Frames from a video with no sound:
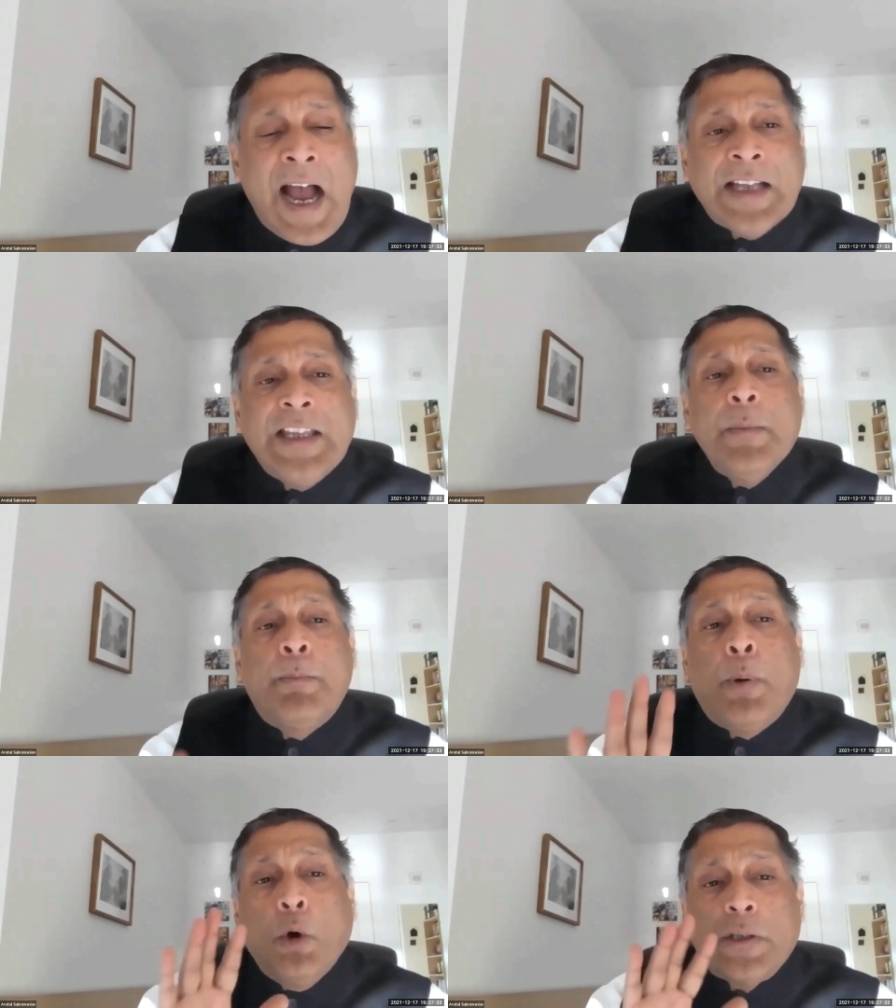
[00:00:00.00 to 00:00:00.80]
I
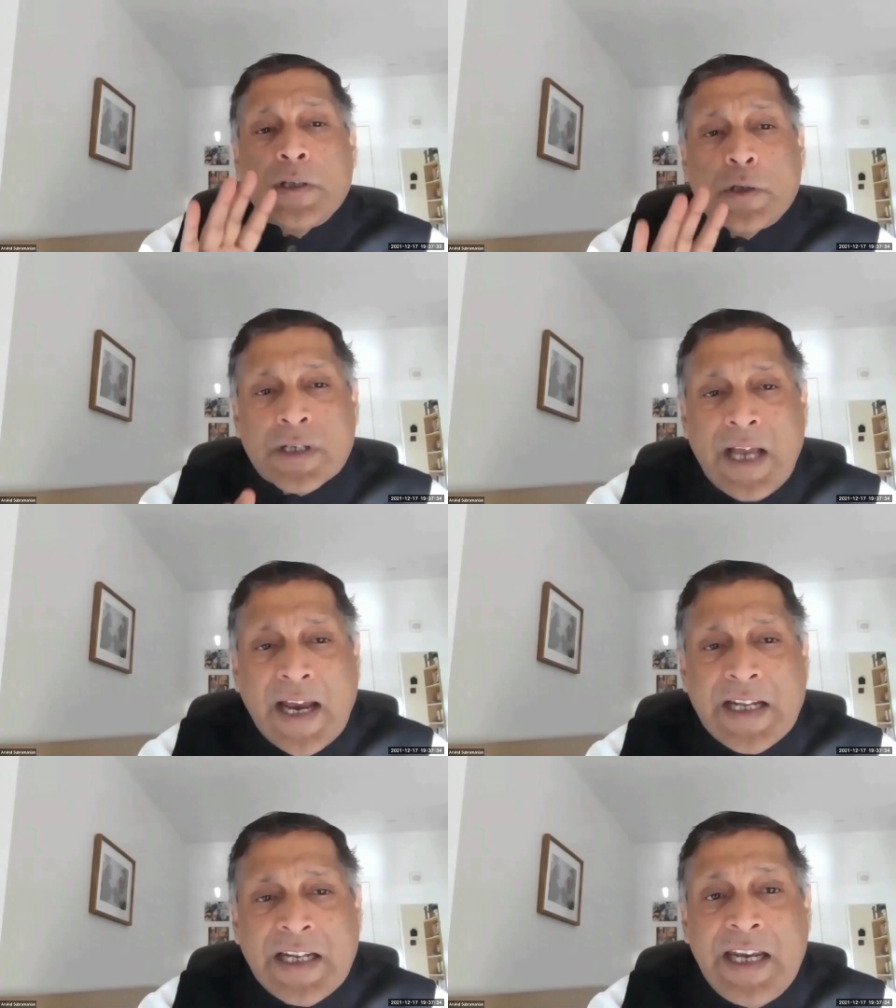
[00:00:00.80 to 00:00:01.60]
think both
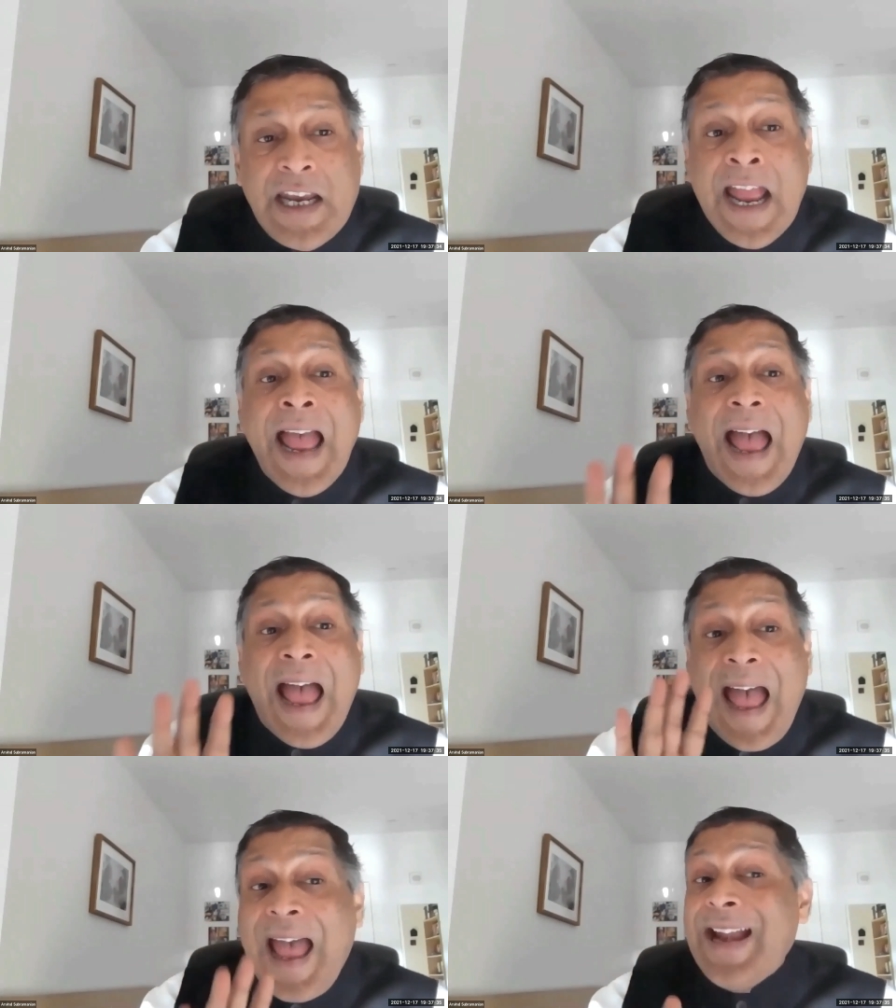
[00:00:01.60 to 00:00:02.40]
society
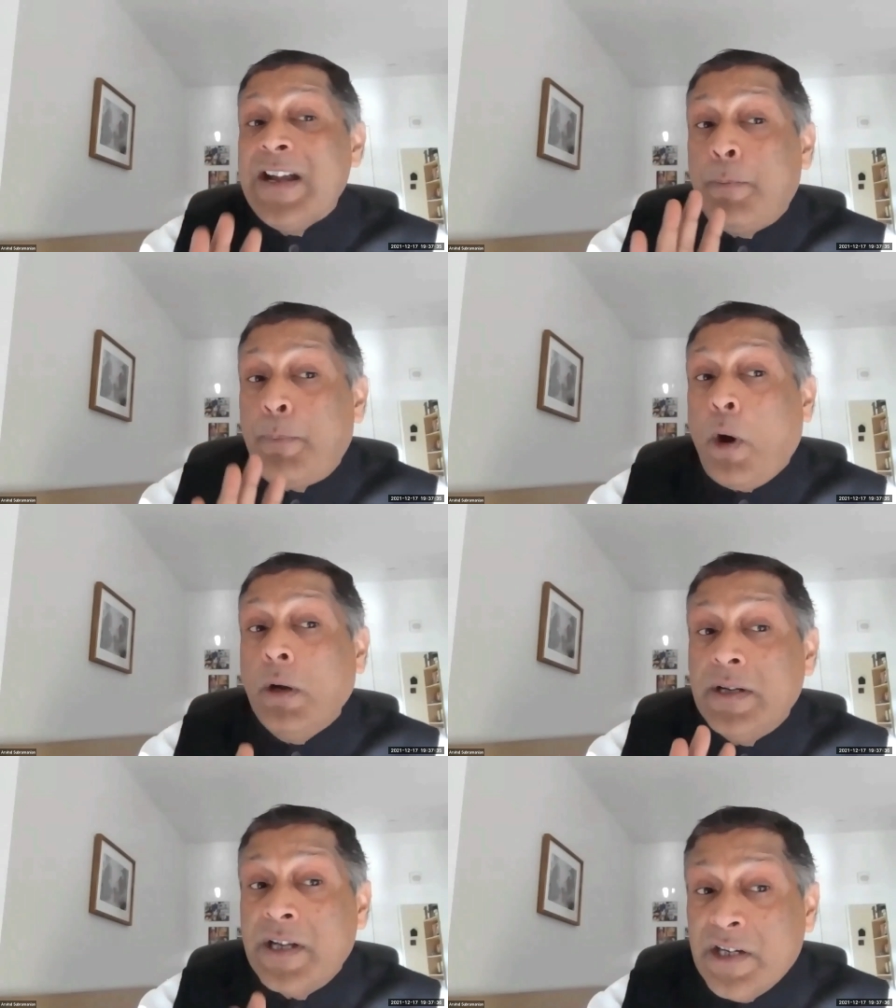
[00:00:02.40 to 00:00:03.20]
and
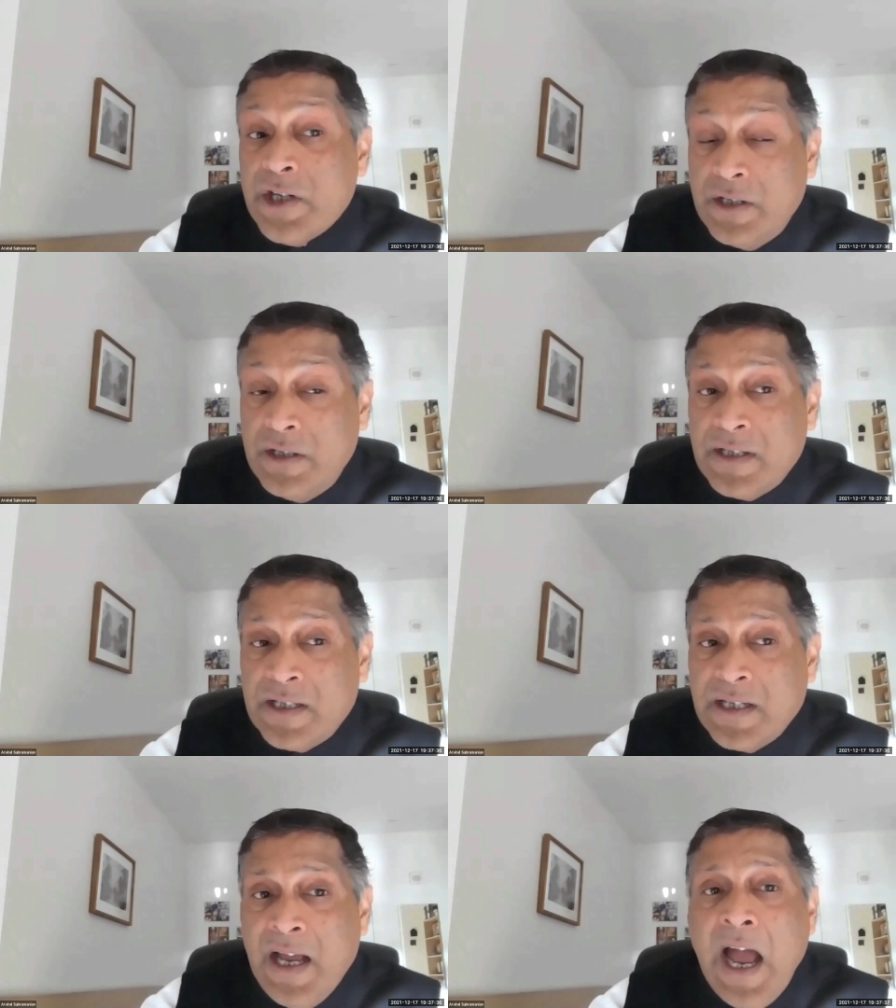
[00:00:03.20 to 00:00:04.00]

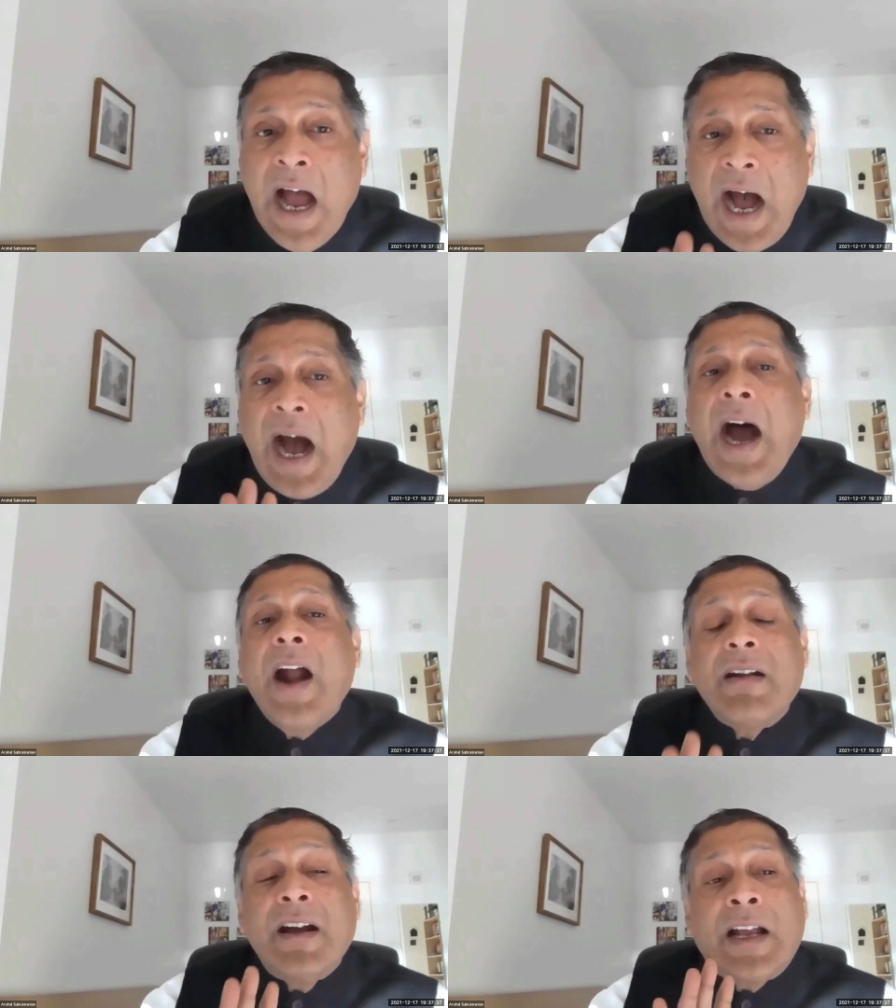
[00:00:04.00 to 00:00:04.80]
politicians
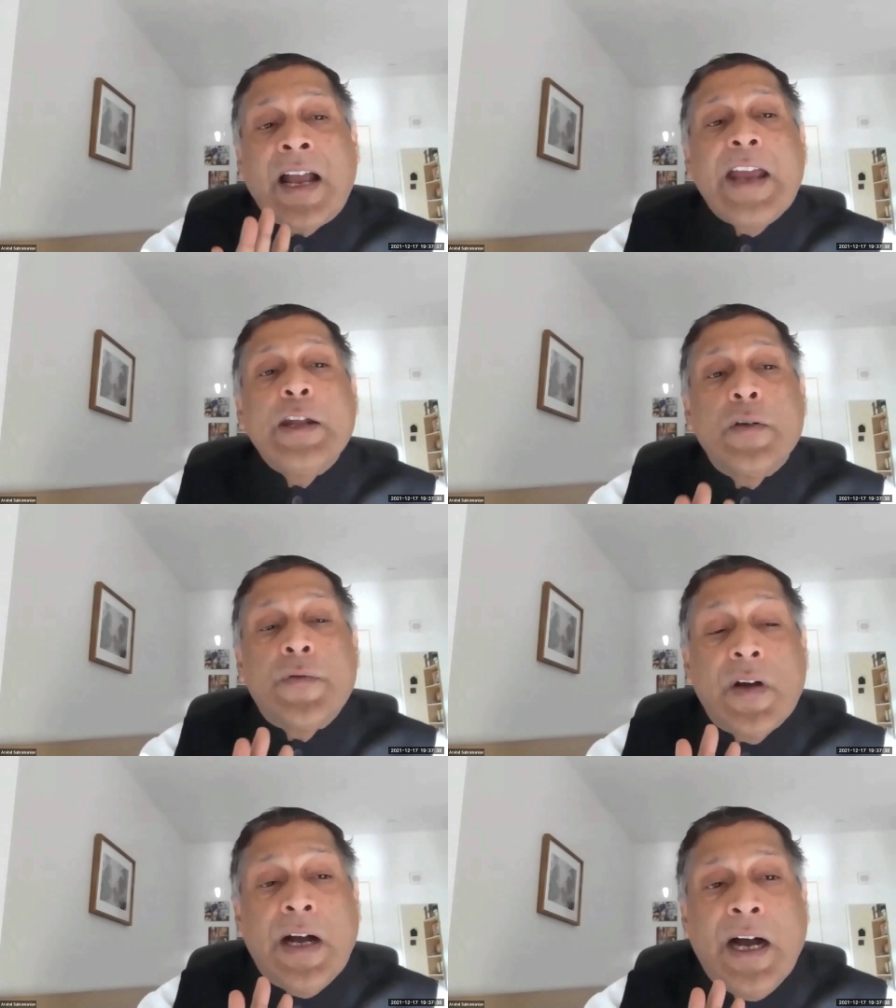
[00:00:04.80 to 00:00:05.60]
are kind of